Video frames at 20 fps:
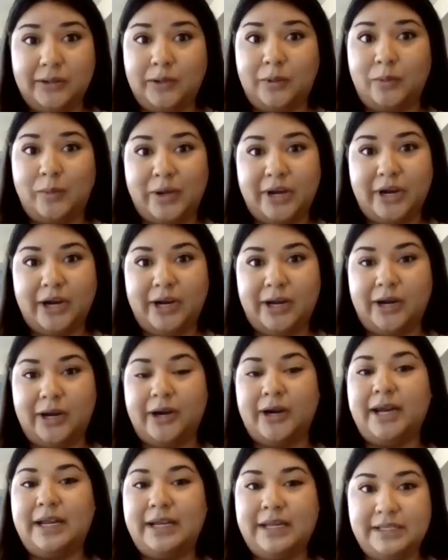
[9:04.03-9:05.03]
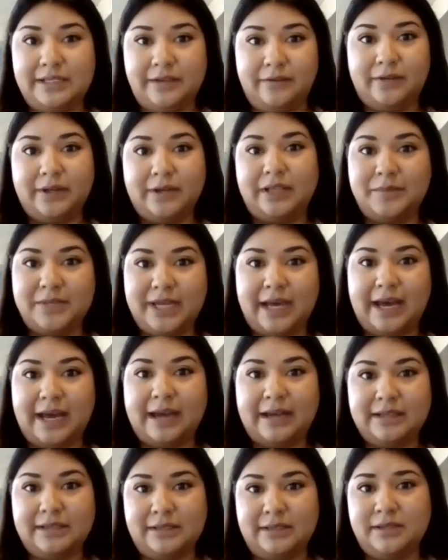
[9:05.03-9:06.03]
low barrier and easy for them to
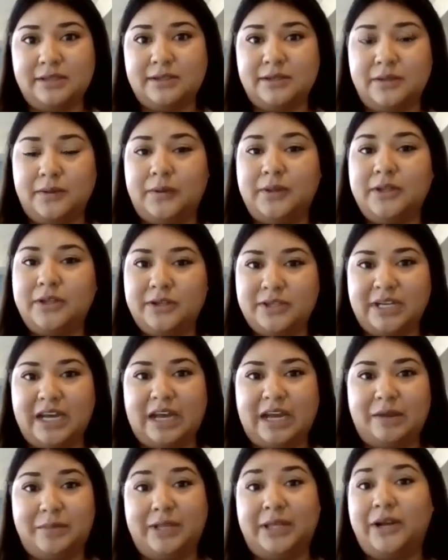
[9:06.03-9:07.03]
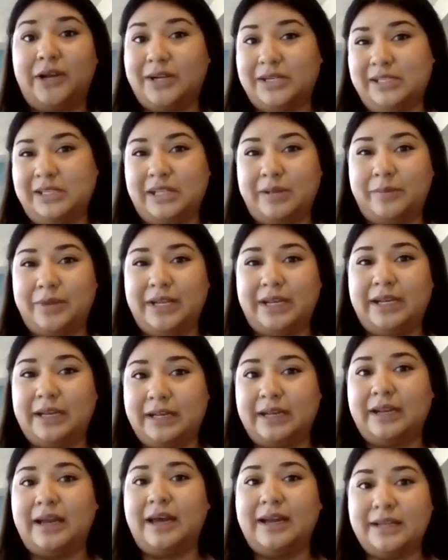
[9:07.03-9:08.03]
access, so their time in there is limited
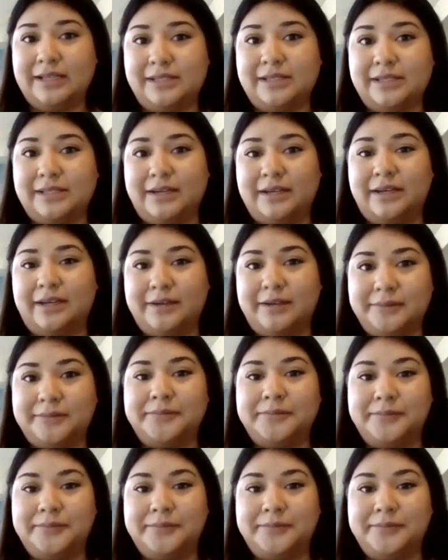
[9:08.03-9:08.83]
and not extended.